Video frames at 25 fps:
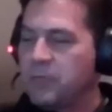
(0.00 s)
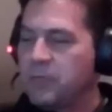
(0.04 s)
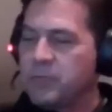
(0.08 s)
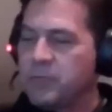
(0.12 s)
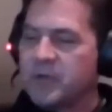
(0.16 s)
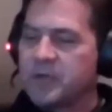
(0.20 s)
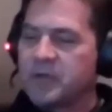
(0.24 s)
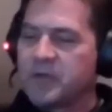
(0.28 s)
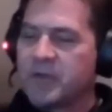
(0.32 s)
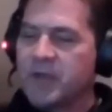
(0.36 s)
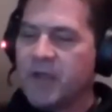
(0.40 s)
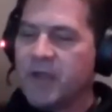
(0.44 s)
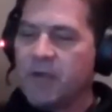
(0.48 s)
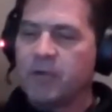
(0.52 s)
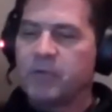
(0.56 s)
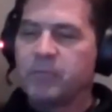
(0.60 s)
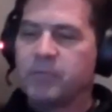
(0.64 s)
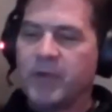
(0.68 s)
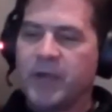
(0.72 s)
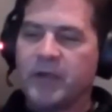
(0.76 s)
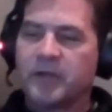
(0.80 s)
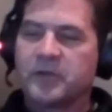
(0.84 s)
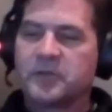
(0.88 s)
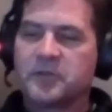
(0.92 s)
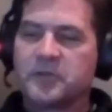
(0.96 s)
but going
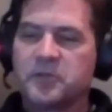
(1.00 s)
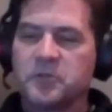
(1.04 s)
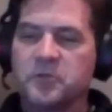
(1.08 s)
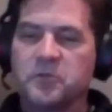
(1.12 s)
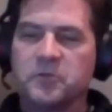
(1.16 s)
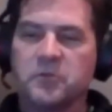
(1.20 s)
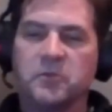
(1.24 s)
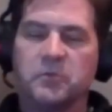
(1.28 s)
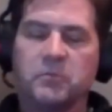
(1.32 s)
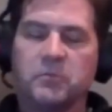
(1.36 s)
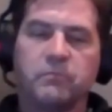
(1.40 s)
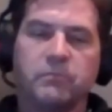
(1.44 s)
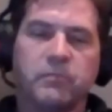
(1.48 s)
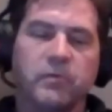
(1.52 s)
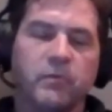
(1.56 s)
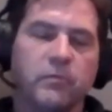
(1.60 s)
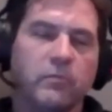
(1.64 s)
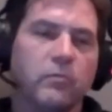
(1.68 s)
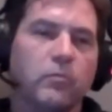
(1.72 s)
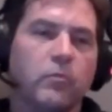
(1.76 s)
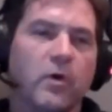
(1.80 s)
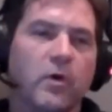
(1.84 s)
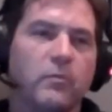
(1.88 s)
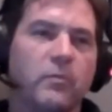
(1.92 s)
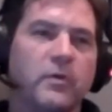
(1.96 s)
back to
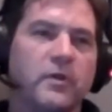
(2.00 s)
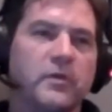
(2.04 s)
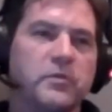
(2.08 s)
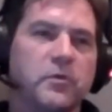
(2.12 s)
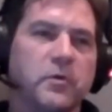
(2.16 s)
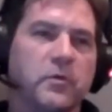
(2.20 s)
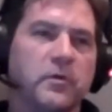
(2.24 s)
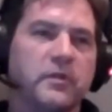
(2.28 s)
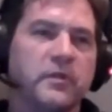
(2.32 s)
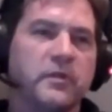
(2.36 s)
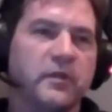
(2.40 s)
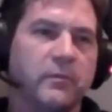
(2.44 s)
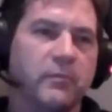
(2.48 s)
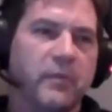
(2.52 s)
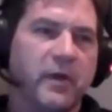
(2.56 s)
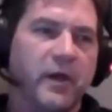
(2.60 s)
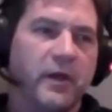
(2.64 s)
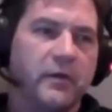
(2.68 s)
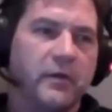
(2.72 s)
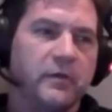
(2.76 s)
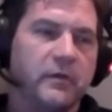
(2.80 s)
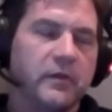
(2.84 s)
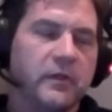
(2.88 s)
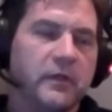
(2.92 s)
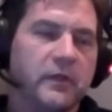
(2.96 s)
what we're talking
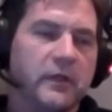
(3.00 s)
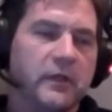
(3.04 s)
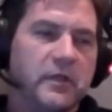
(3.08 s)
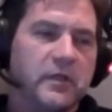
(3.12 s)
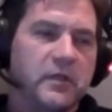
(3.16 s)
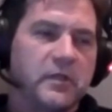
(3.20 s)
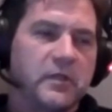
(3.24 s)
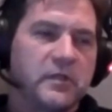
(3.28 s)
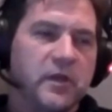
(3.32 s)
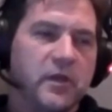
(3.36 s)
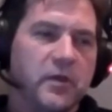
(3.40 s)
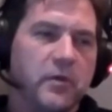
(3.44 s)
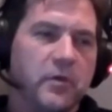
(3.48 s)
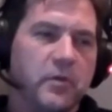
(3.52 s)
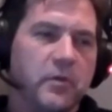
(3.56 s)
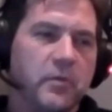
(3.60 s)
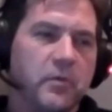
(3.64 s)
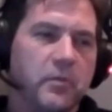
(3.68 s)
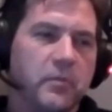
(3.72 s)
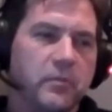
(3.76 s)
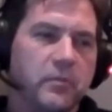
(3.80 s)
about. So